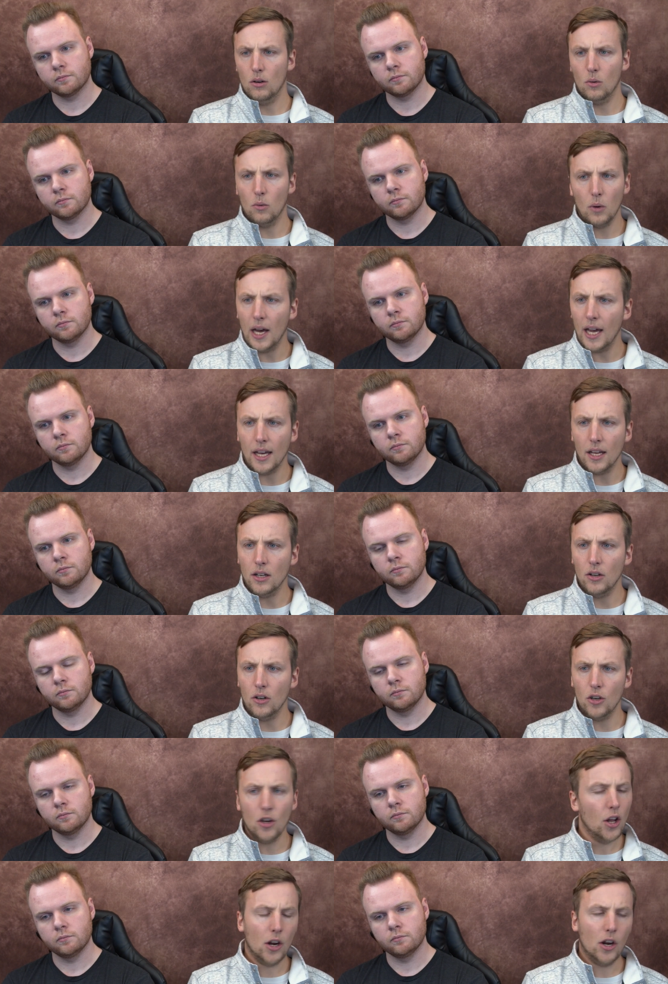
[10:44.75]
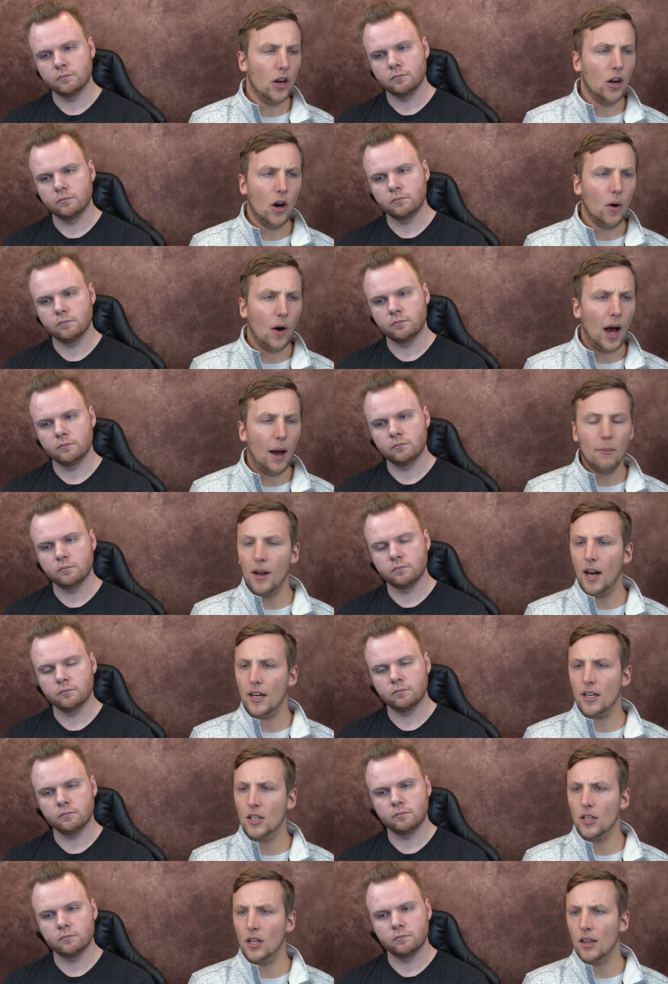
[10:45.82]
Speaker 1: wait, no, no, no, I'm
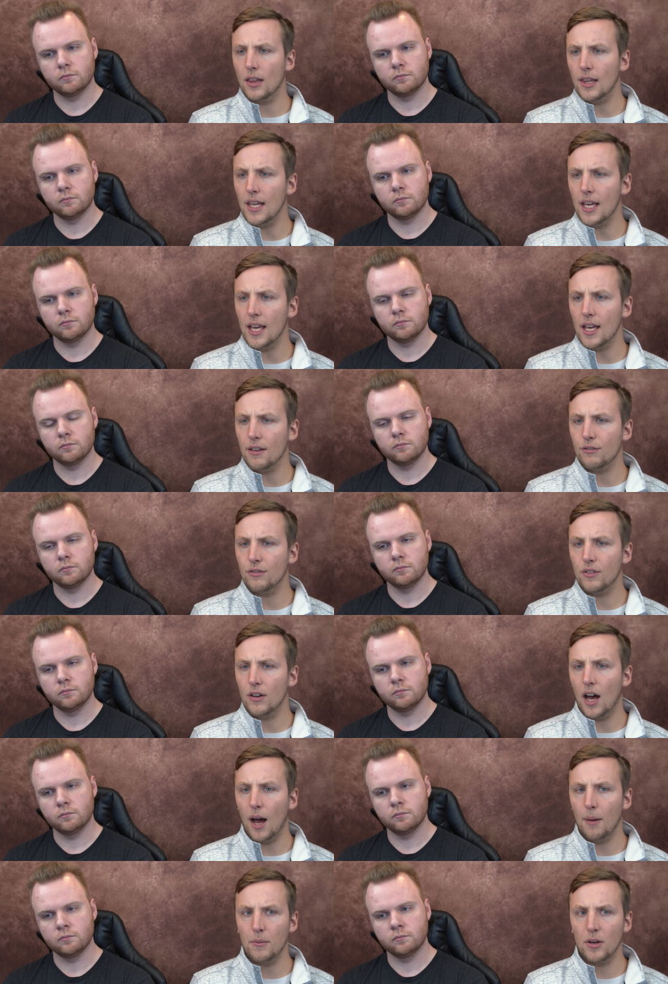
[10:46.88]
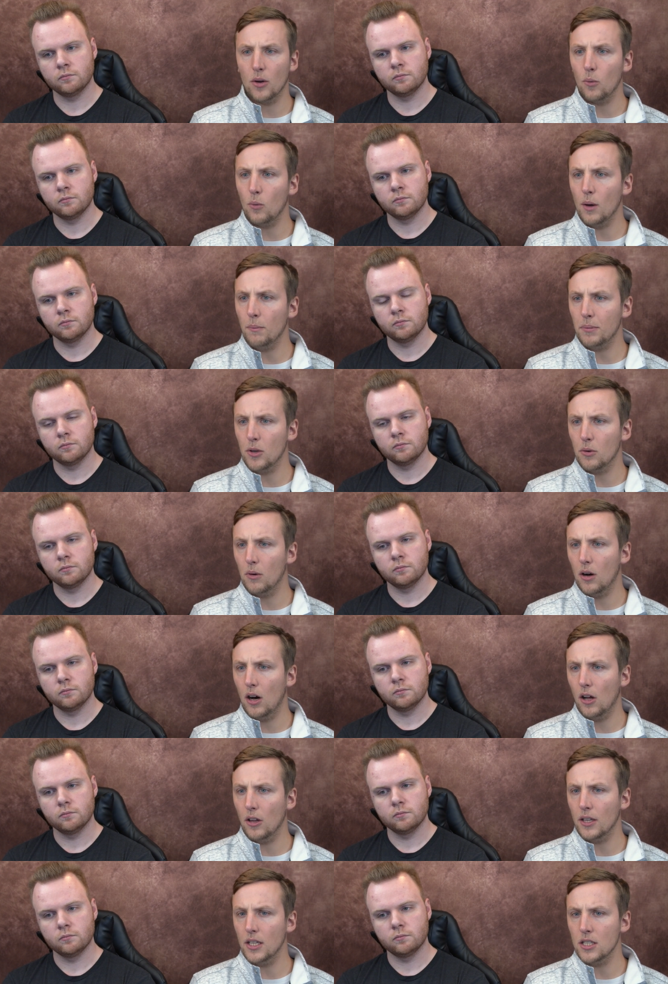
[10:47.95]
not going to leave. I'm gonna whip you
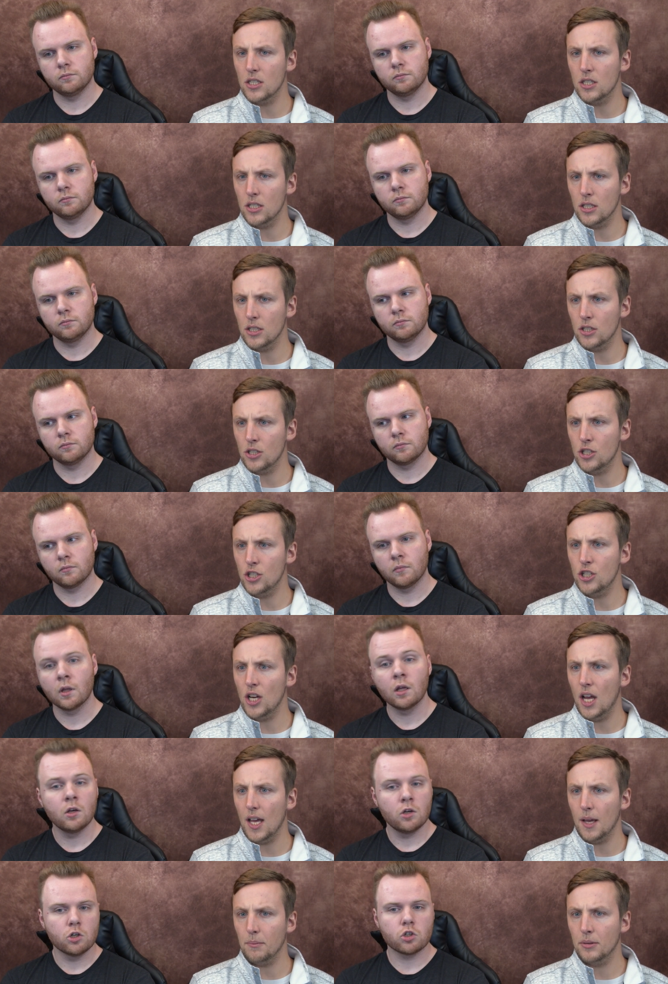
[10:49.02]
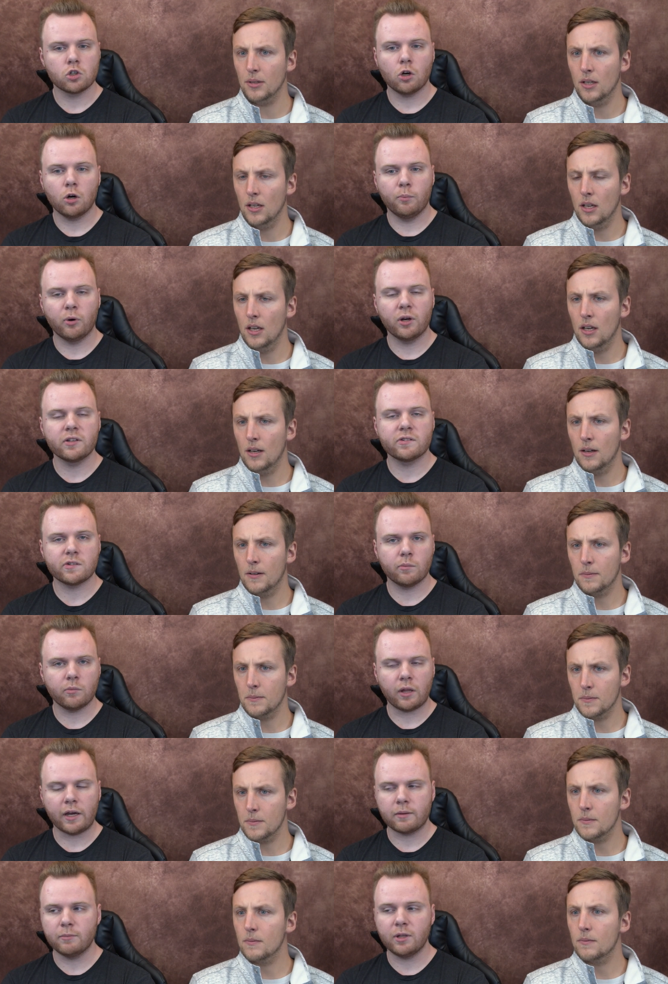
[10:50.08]
all into shape.
Speaker 2: Sure, bring some
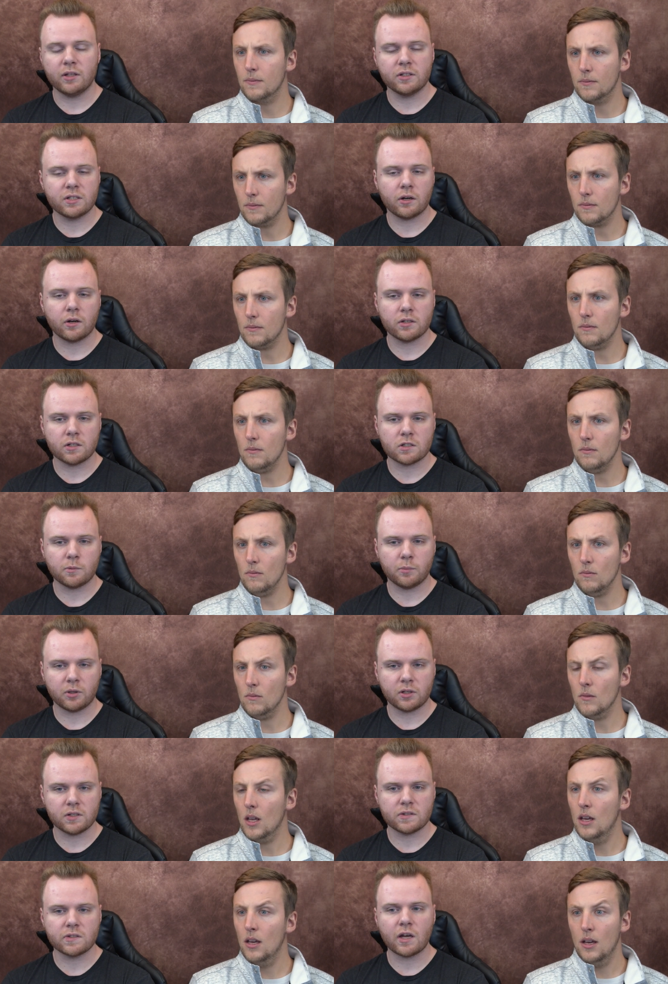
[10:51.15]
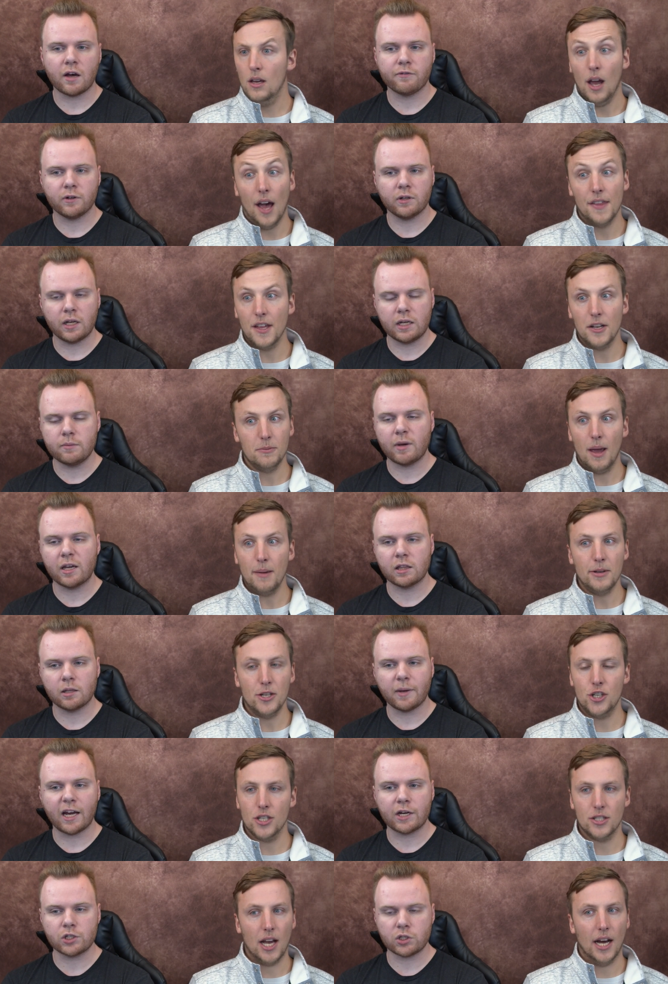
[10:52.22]
like military discipline and stuff, and, and then and maybe
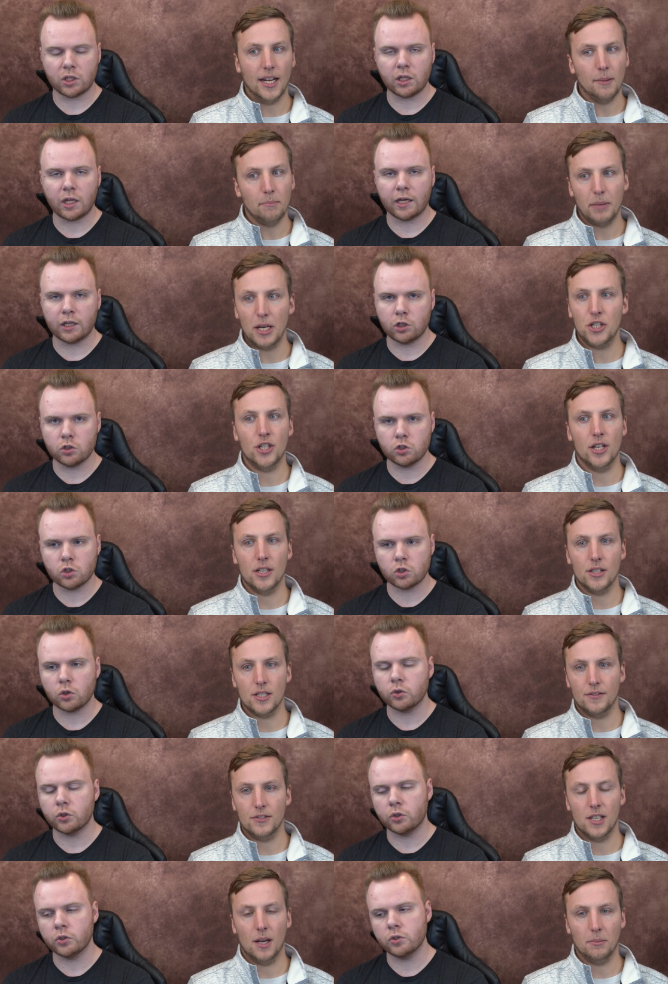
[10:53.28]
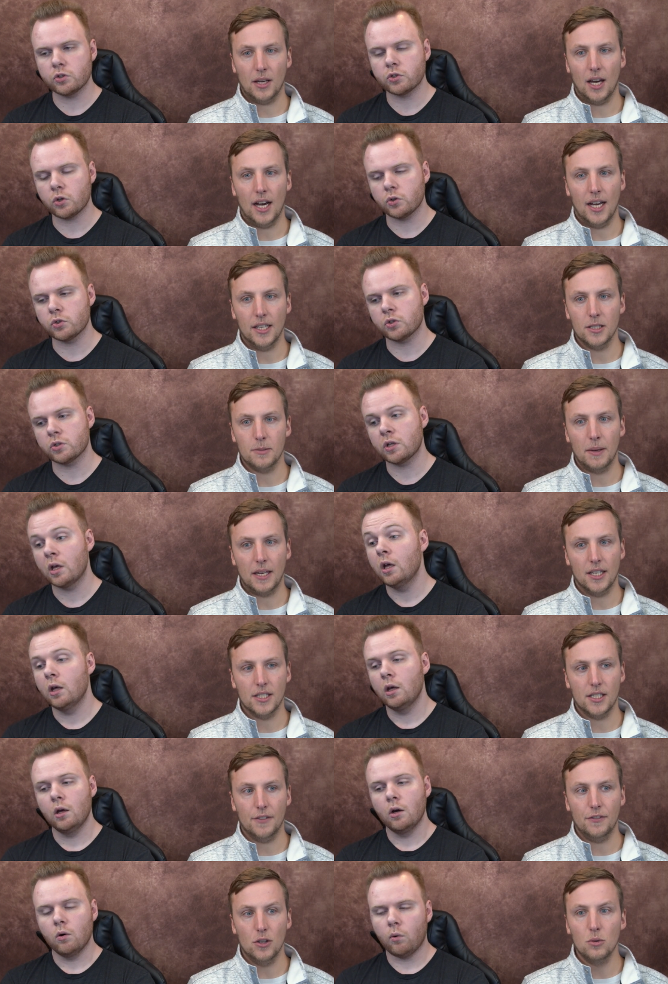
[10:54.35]
she's got ambitions like, of some kind. Soldiers.
Speaker 1: Because
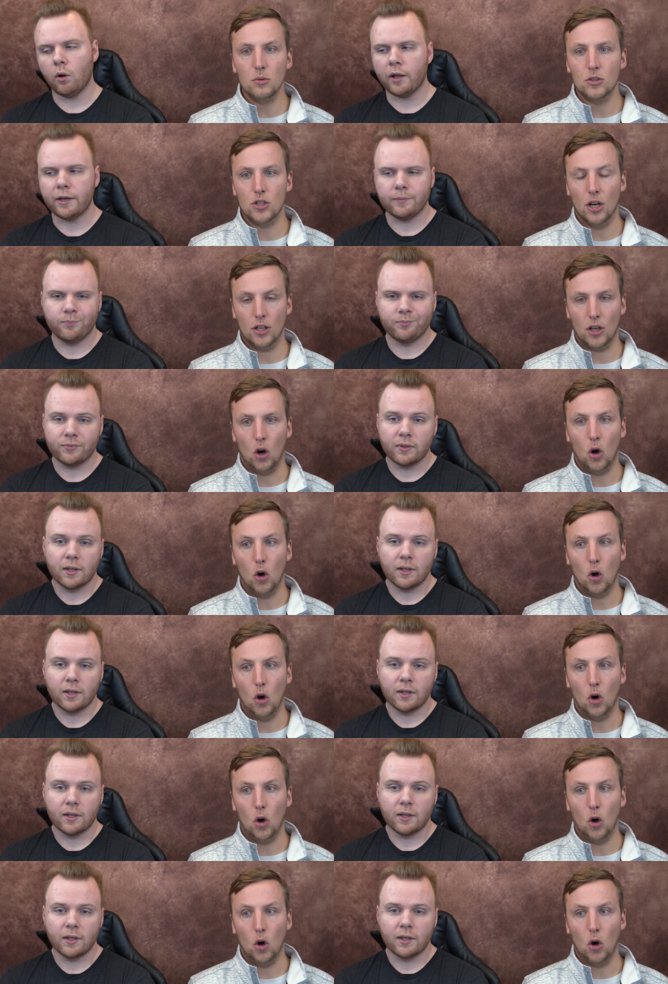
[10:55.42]
if you well, took and, a